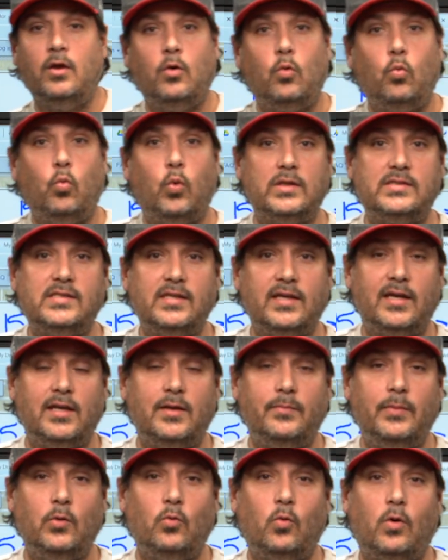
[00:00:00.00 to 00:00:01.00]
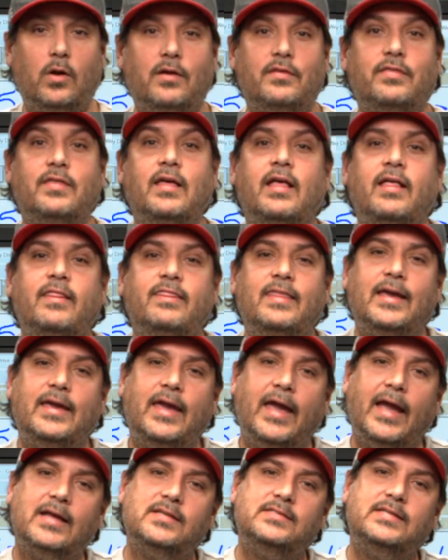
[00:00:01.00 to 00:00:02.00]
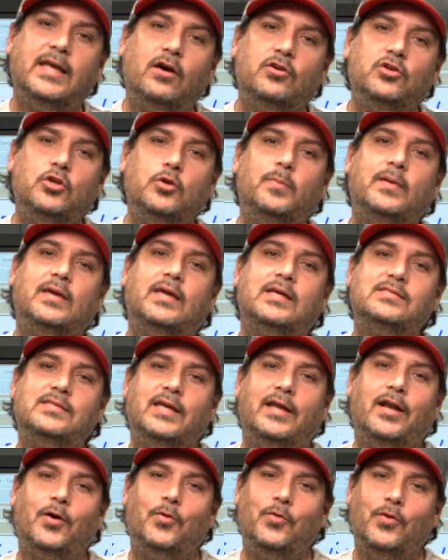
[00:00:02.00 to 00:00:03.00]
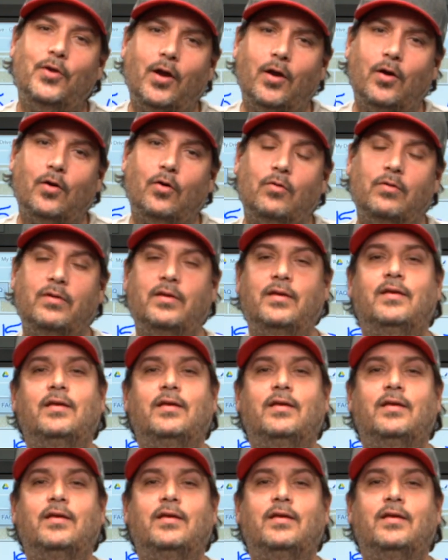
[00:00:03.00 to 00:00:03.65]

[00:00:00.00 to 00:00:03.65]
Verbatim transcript: What's it going to be worth? They can't tell you because they don't know.